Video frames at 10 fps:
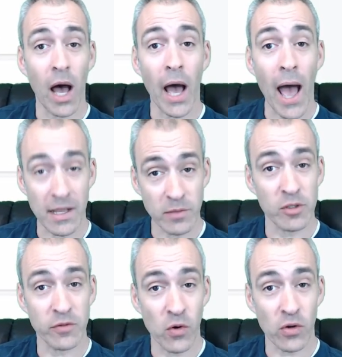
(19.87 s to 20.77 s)
as much
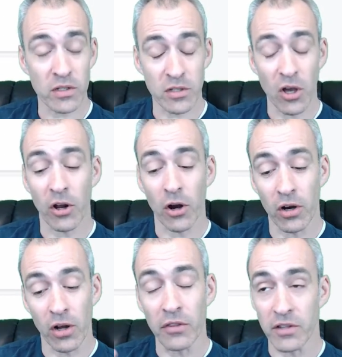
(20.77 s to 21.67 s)
focus on
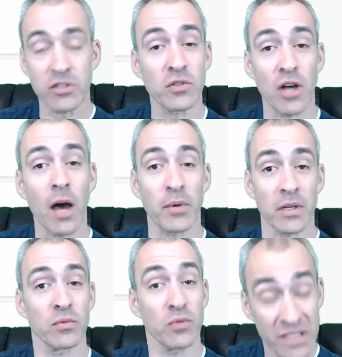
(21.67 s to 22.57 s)
these two topics,
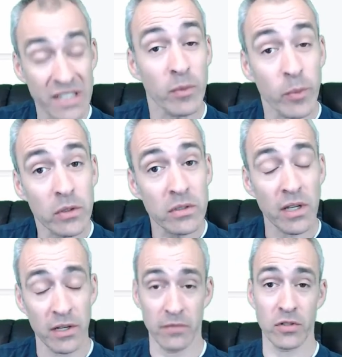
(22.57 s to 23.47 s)
receivables
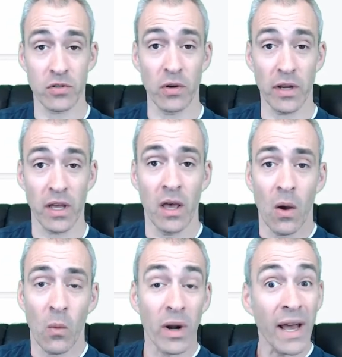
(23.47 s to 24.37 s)
and inventory.
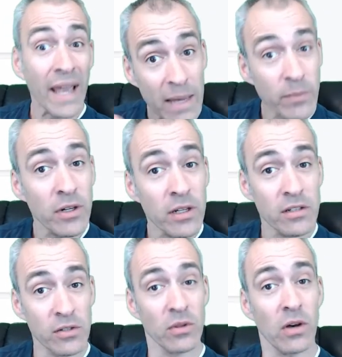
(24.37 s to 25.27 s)
What I am going to
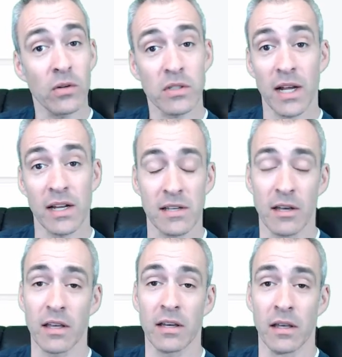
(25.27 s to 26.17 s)
do though is kind of tell
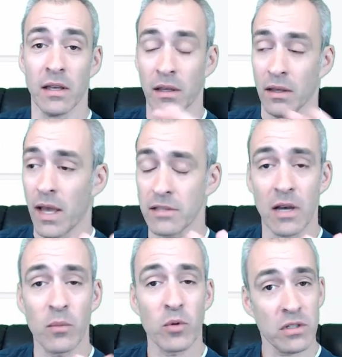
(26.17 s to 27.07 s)
you heads
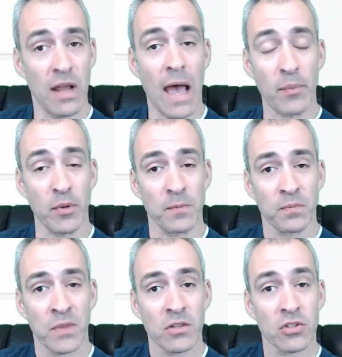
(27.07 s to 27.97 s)
up what's going to happen.
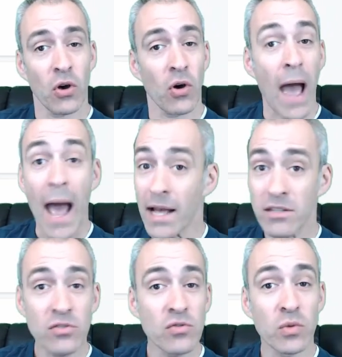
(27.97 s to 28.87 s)
So as
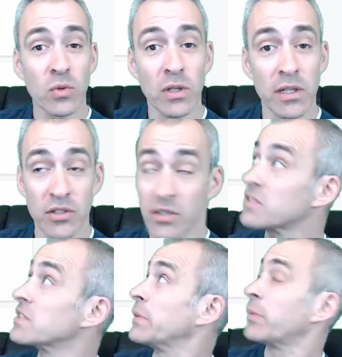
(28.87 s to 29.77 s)
usual, as you can
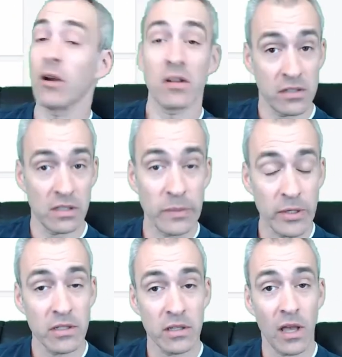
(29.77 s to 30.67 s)
see up here, our
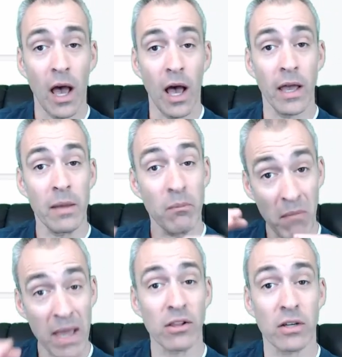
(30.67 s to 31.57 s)
syllabus, it
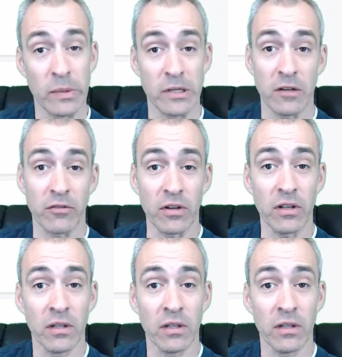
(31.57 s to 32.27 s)
may look a bit different